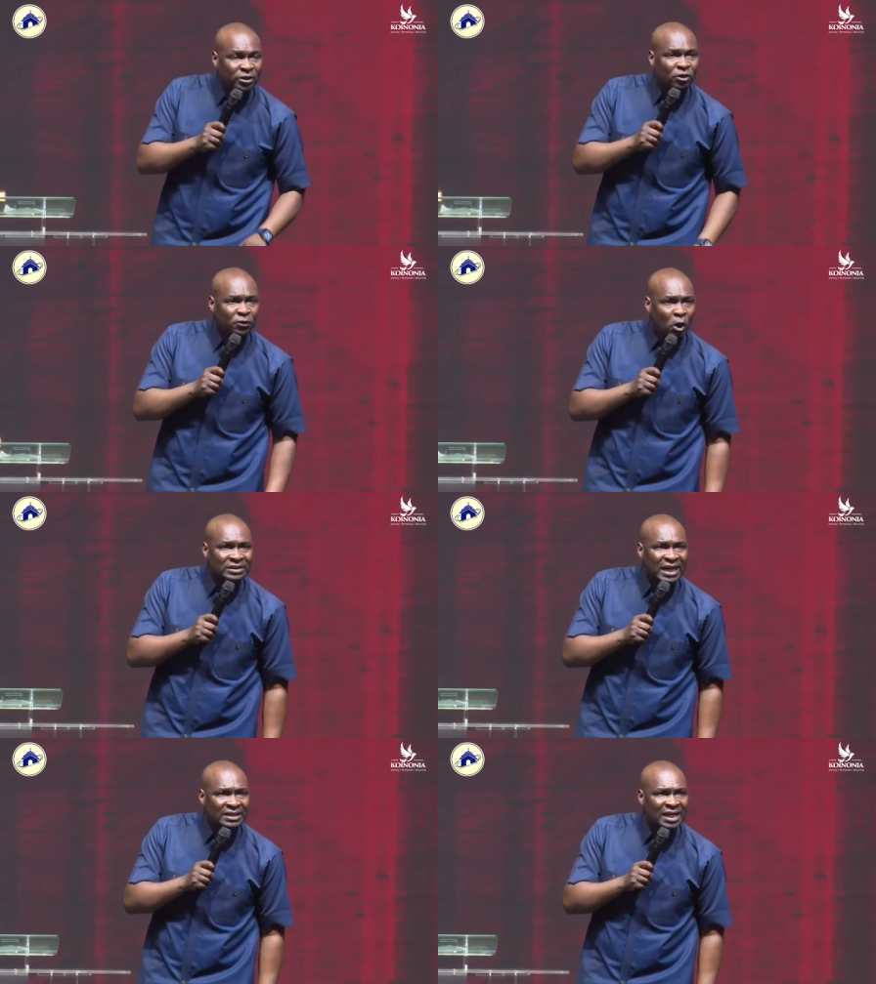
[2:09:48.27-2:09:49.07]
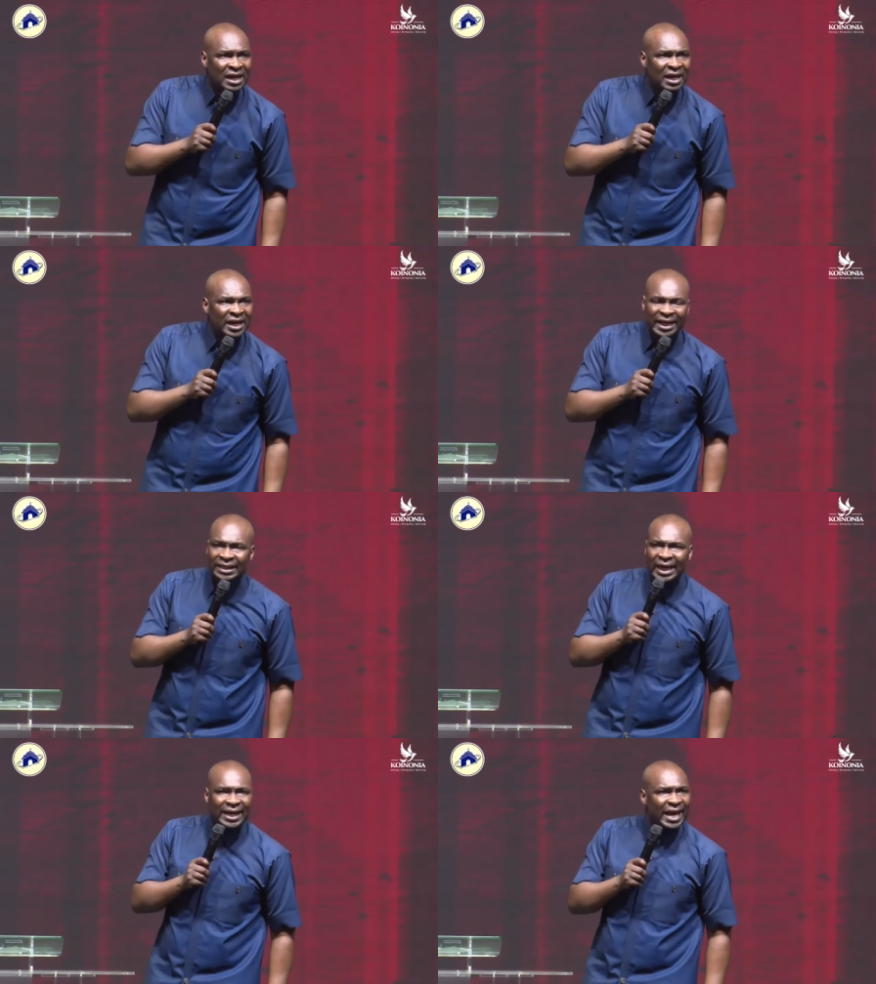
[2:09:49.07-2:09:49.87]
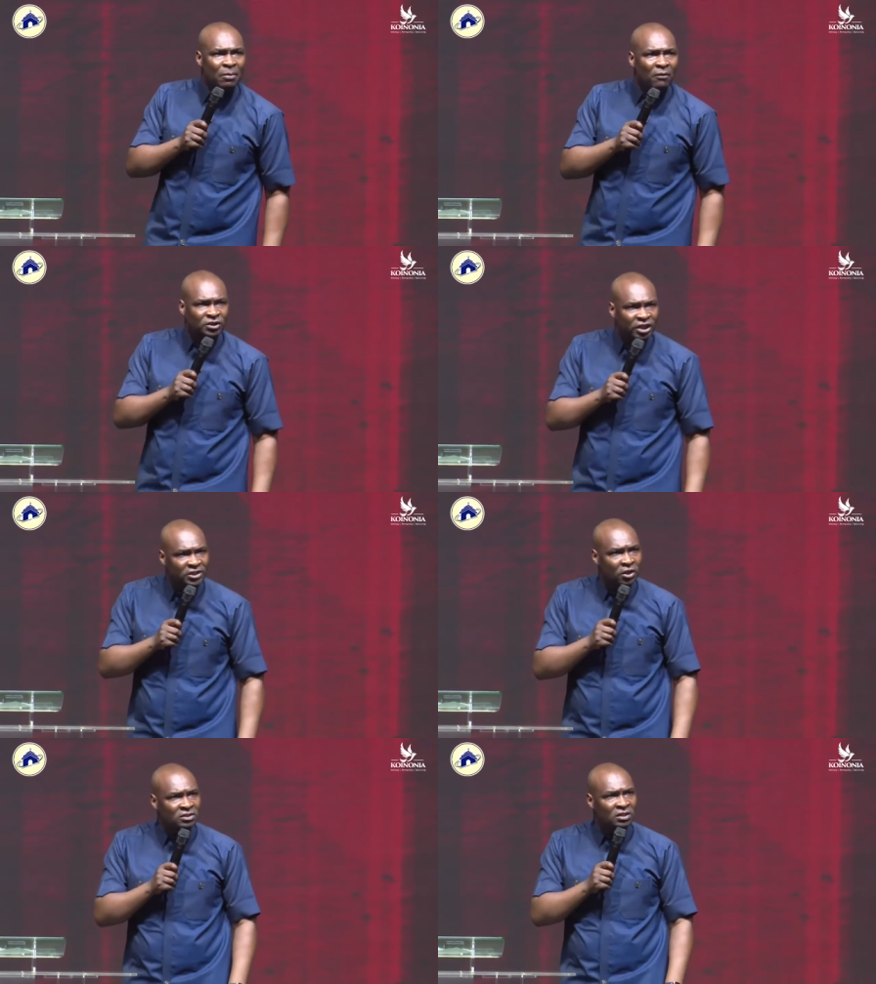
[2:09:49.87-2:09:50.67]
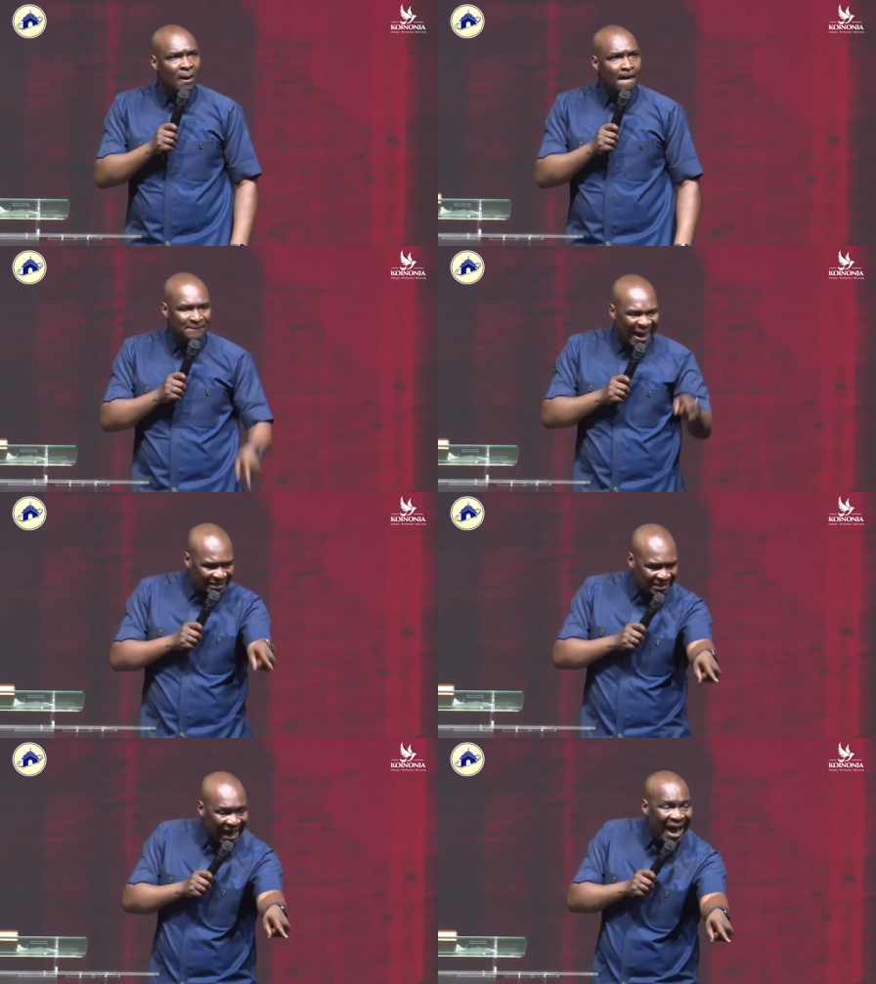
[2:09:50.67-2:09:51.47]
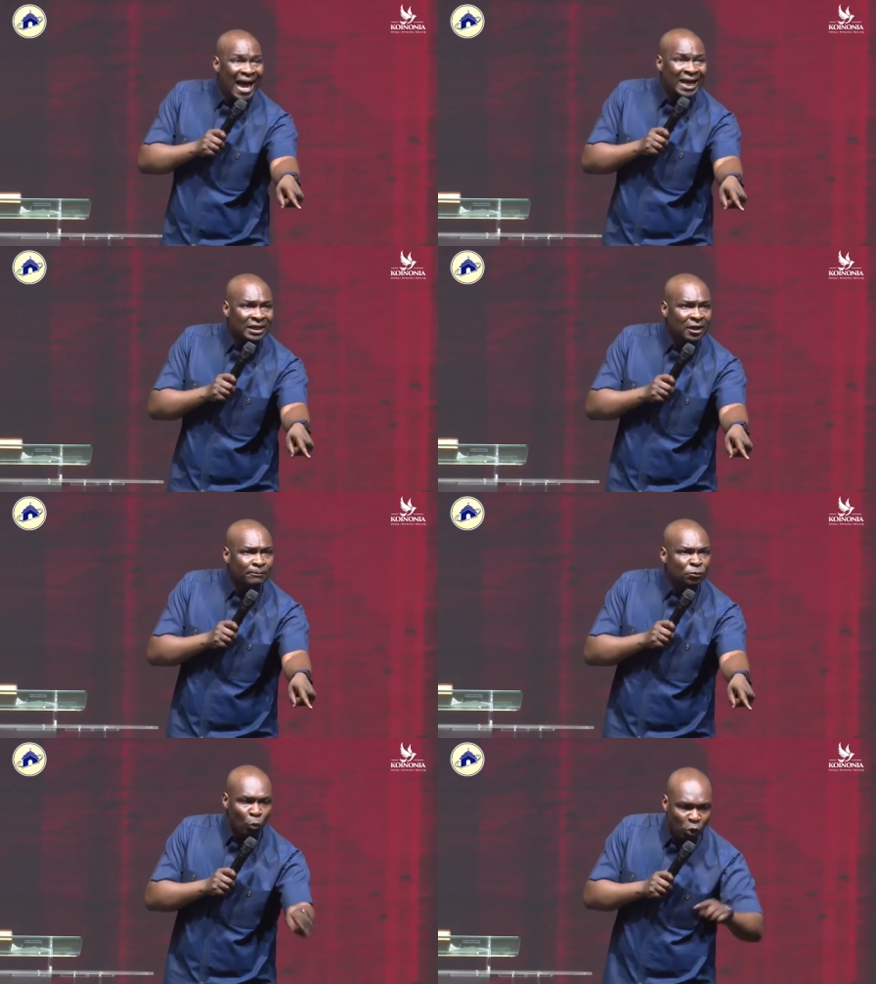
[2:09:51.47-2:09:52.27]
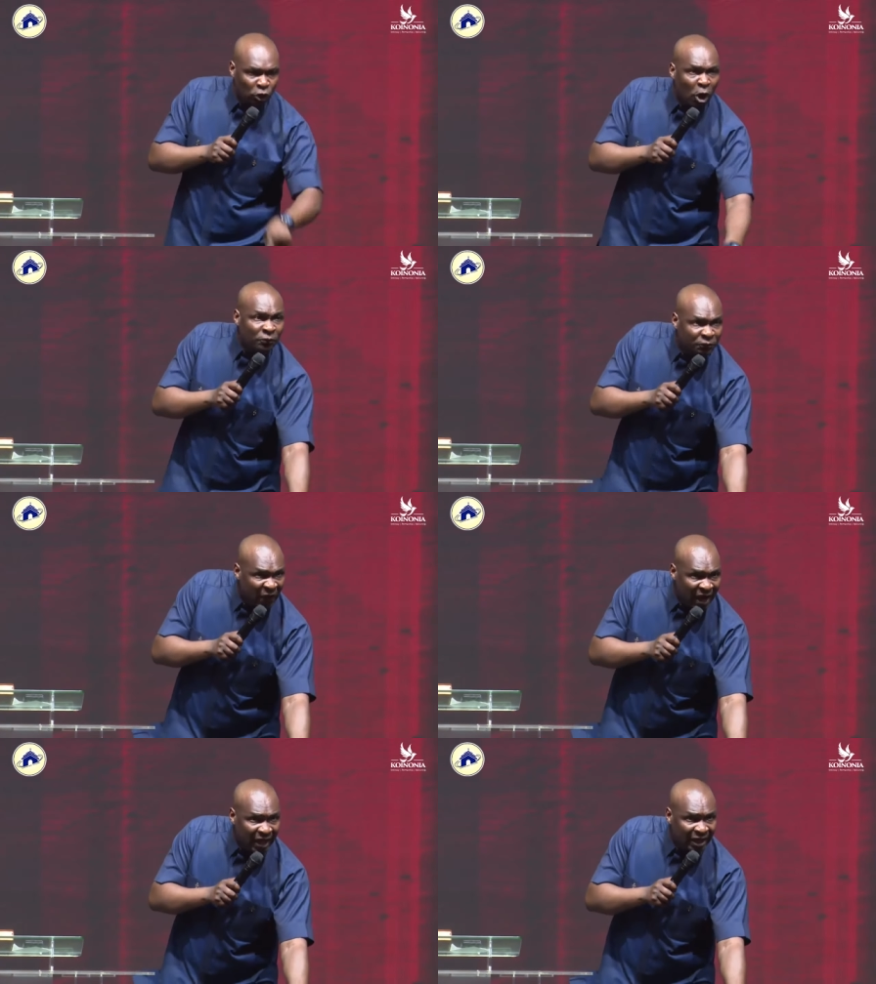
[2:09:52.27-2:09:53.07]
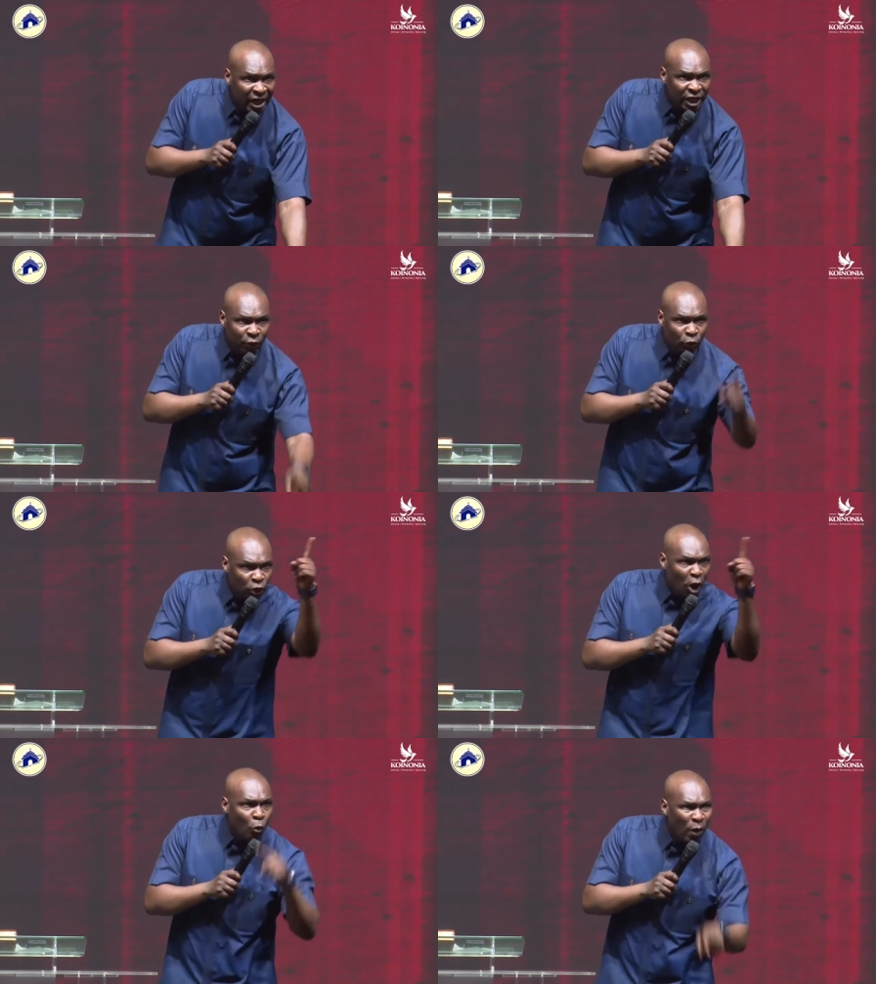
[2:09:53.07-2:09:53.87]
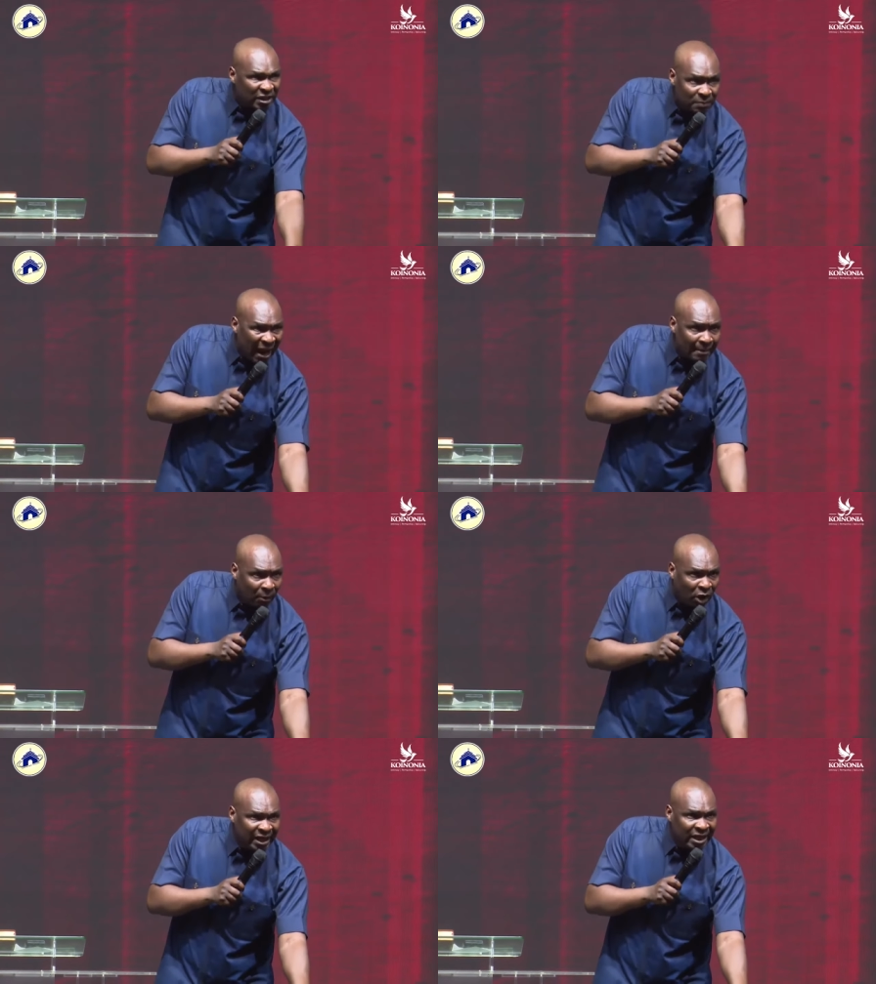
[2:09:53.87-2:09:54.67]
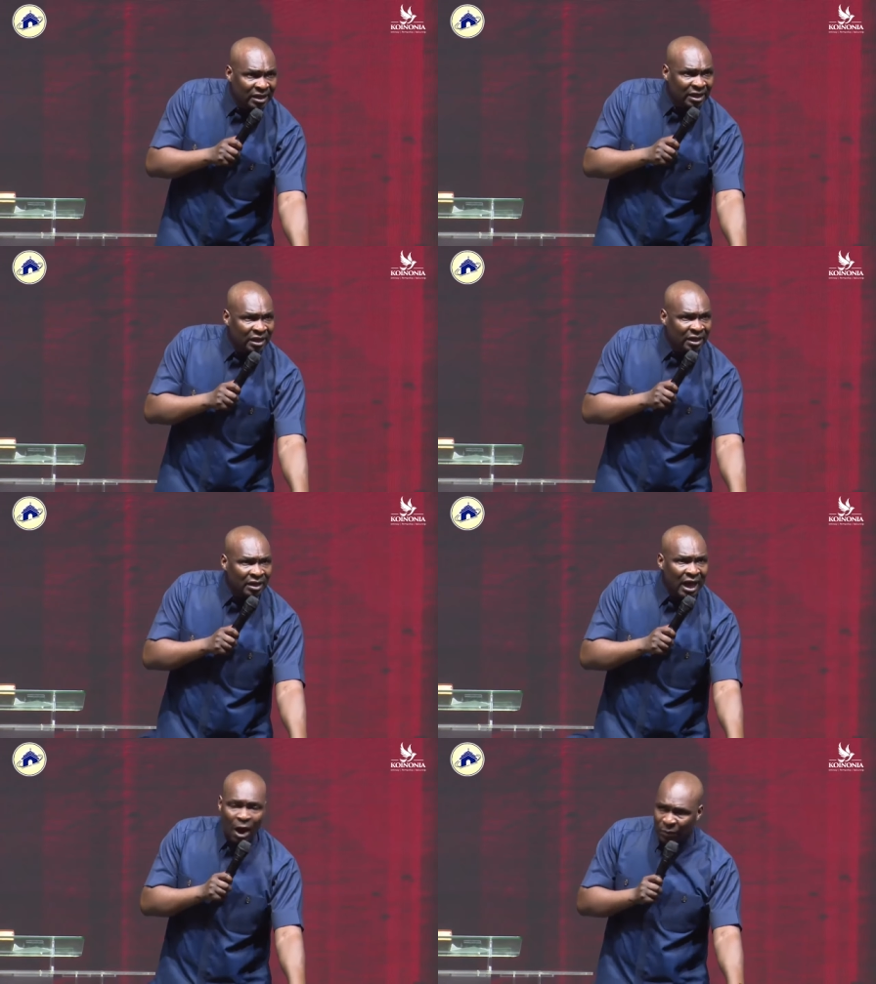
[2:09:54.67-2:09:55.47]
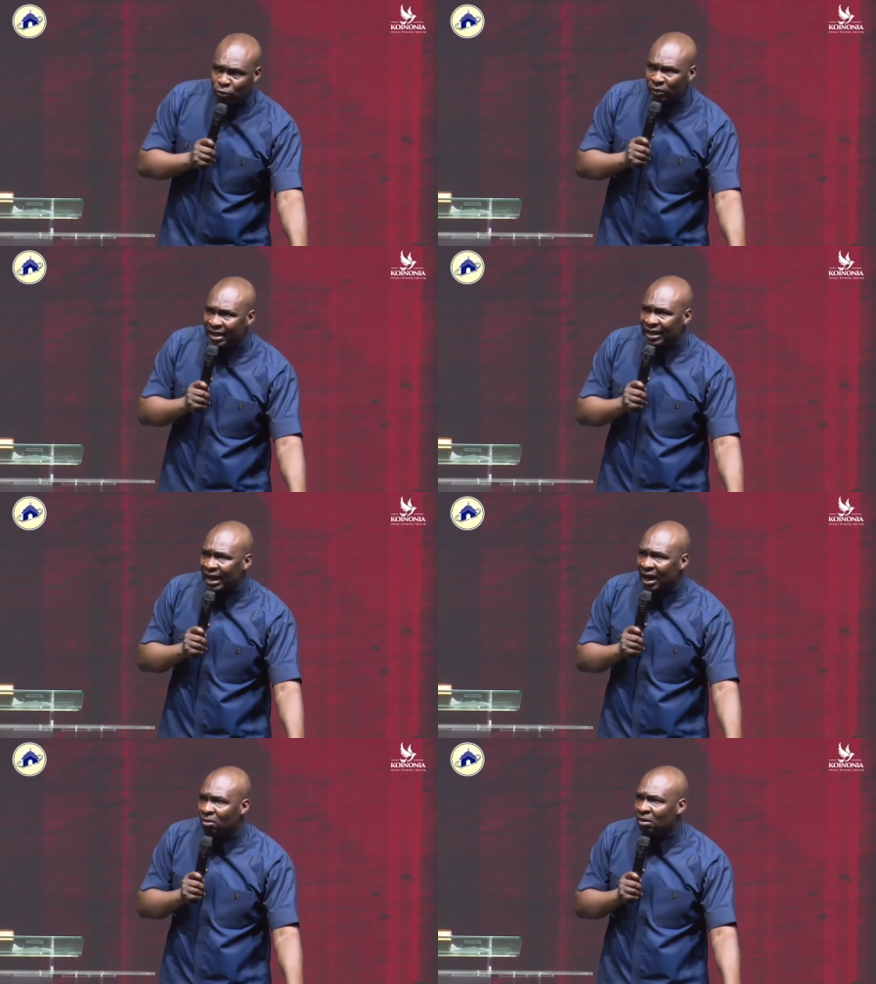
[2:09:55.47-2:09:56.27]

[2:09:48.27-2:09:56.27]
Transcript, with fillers: of contact. In the name of Jesus, my child will not fail. He will not waste my money. Are we together now?